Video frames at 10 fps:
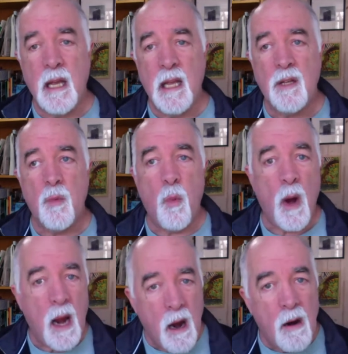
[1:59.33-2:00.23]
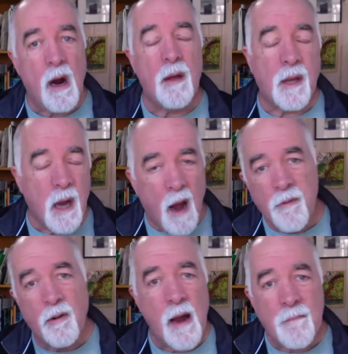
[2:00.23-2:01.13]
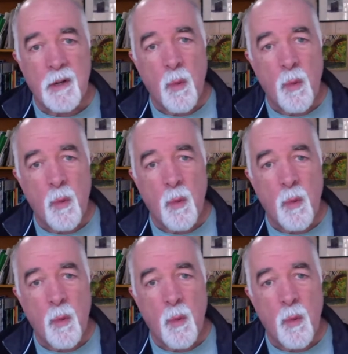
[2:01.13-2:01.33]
is where are the cover graphics?